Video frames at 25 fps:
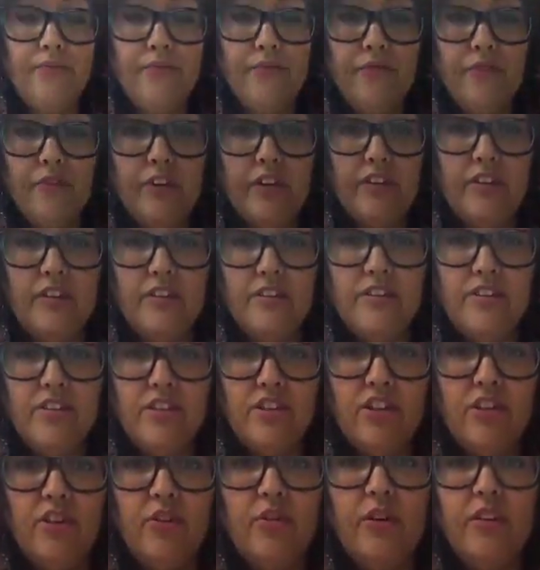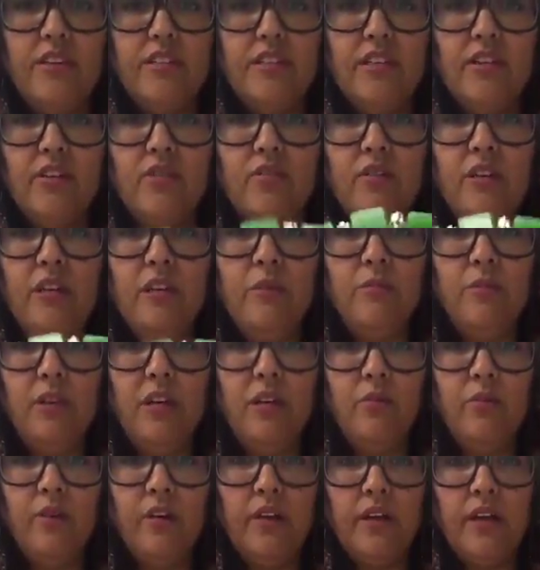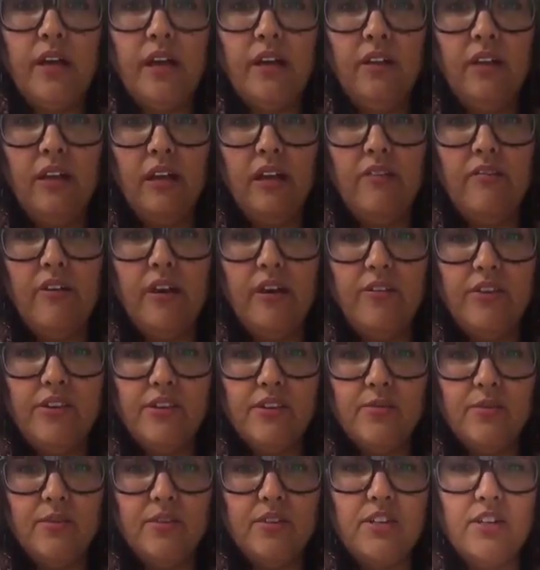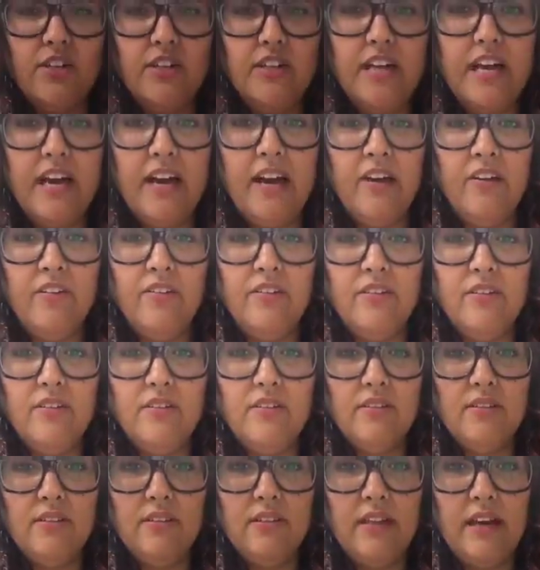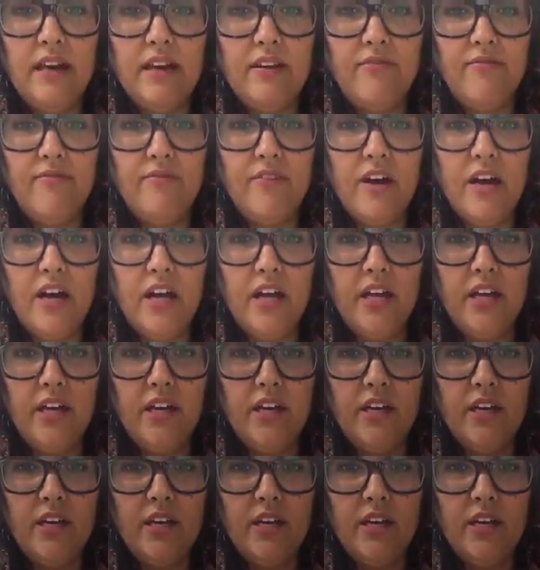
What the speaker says: Got this turquoise and green bead one. I love how this one turned out. It's a lot of fun.